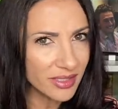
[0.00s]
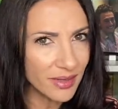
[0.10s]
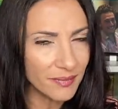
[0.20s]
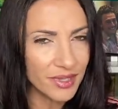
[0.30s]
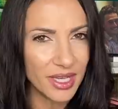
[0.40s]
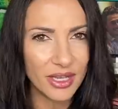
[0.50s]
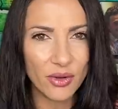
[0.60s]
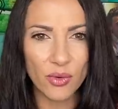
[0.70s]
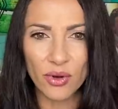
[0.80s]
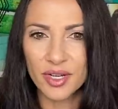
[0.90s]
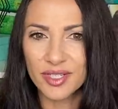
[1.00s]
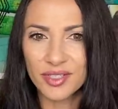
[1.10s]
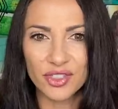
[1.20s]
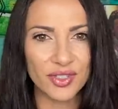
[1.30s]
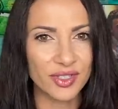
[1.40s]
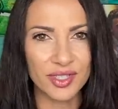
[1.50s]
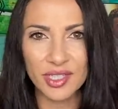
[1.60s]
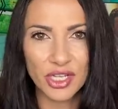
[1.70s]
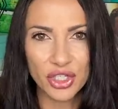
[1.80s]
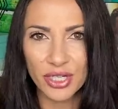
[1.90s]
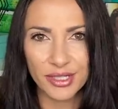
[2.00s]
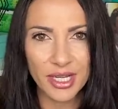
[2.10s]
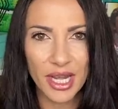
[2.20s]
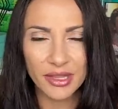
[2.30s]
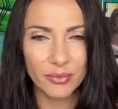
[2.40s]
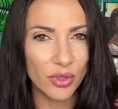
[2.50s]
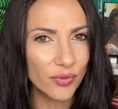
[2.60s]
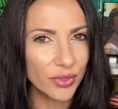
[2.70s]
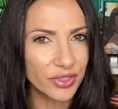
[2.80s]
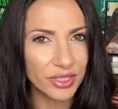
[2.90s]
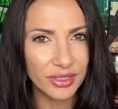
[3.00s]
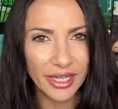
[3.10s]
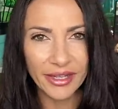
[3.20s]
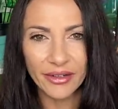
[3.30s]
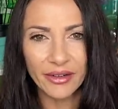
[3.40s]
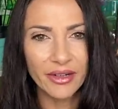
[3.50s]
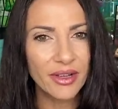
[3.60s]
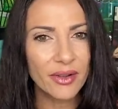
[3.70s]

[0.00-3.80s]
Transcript: something or is just the slushy to tide them over till later.